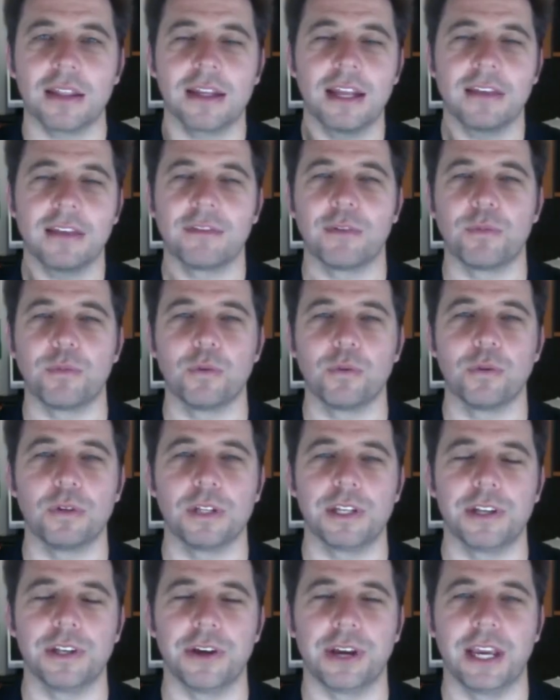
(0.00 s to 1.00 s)
than have a rule
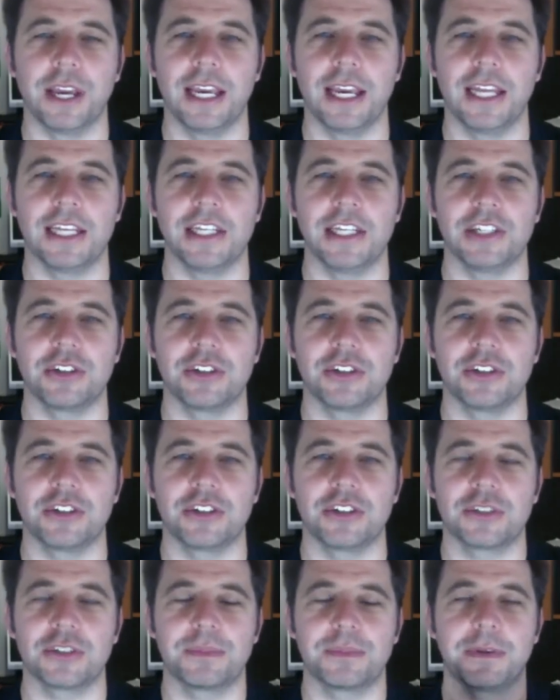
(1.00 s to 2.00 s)
in your head, you should
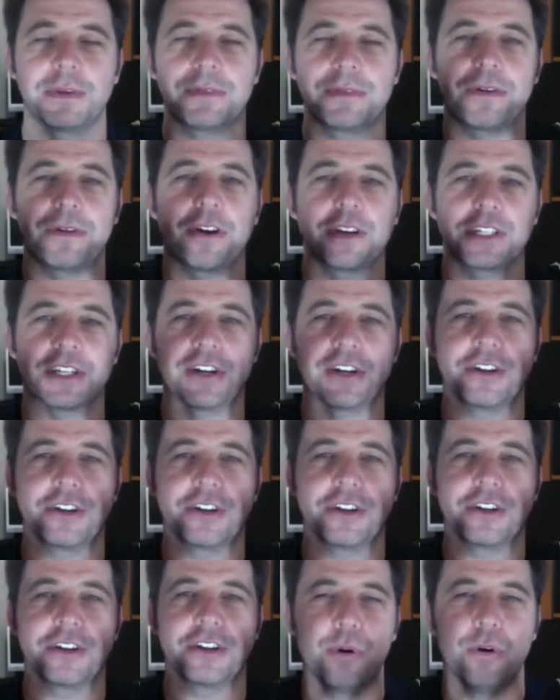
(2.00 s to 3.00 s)
just be focusing
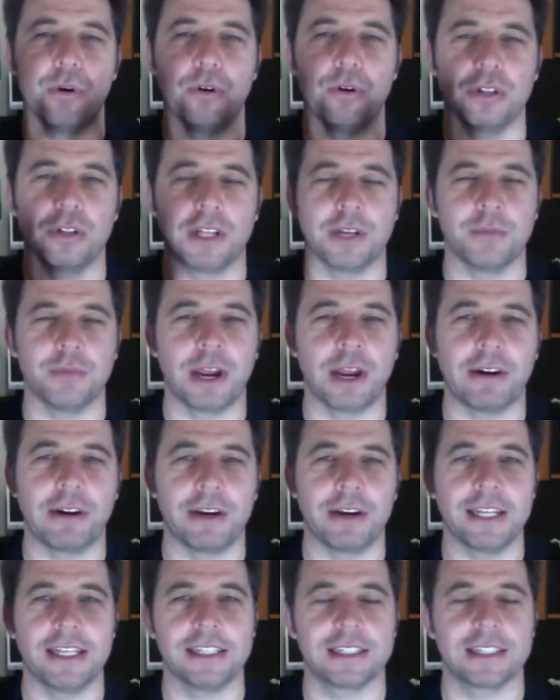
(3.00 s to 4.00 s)
on the ball and where
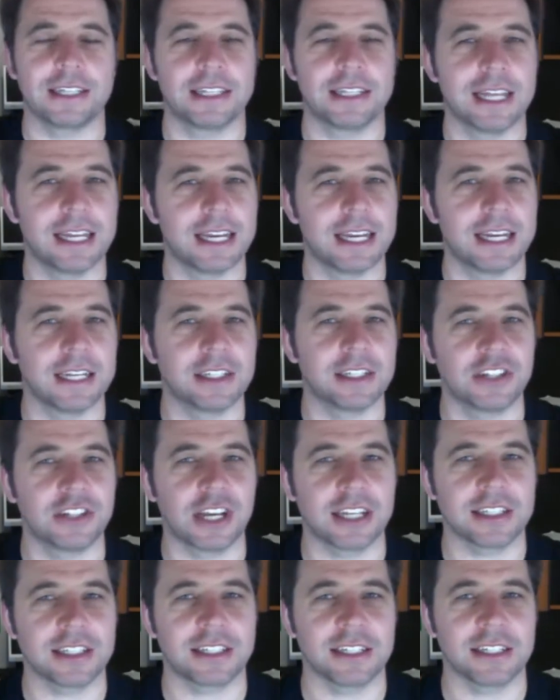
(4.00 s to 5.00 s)
it is, and then
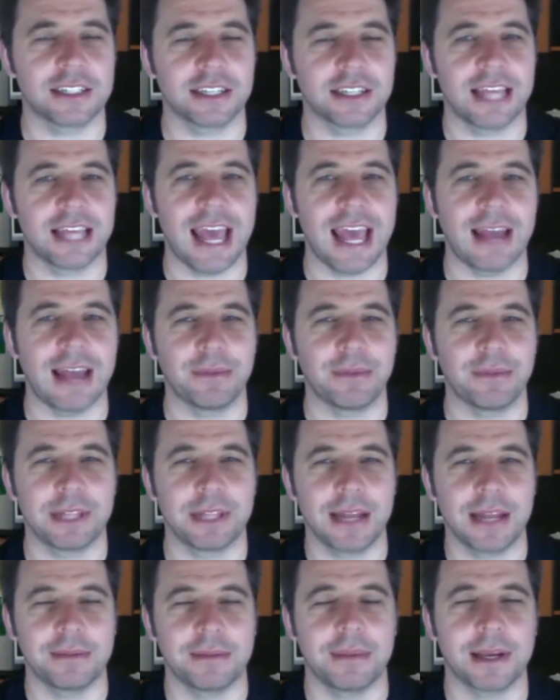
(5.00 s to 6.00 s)
adjusting to that. Would
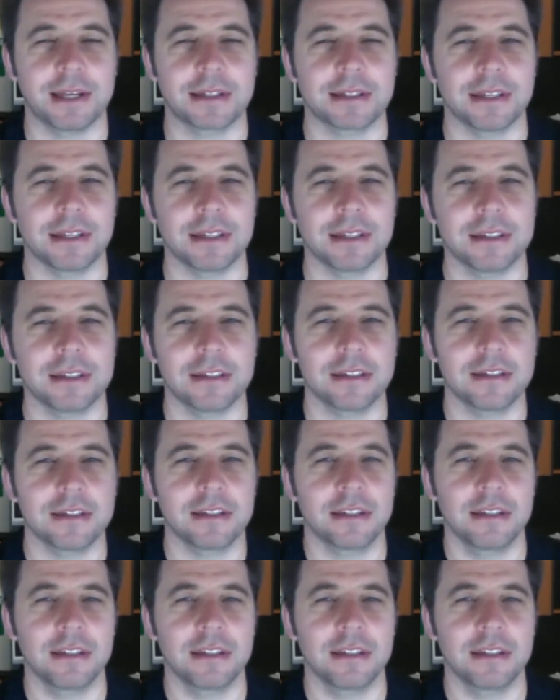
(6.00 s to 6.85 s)
that make sense?